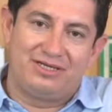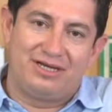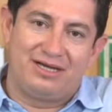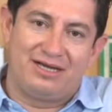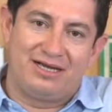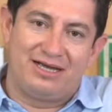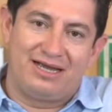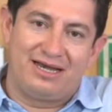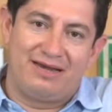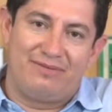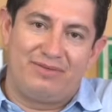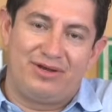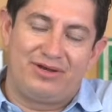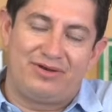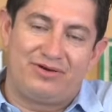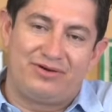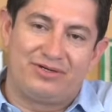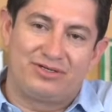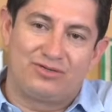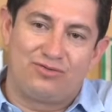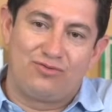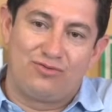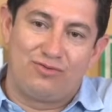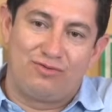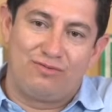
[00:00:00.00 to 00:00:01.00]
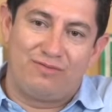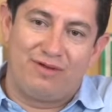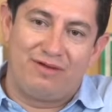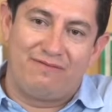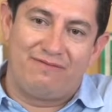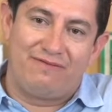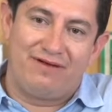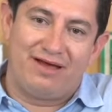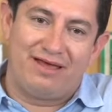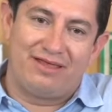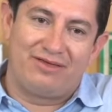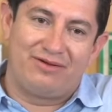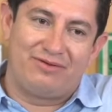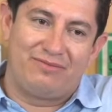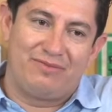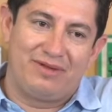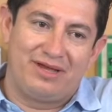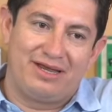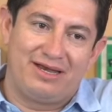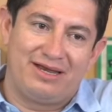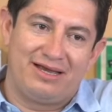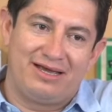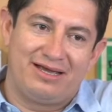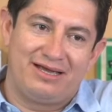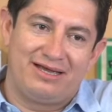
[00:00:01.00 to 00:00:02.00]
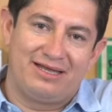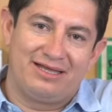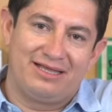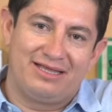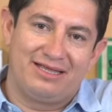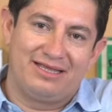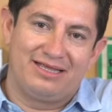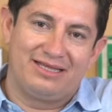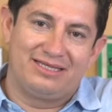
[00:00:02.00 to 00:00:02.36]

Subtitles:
elementary school, my father made the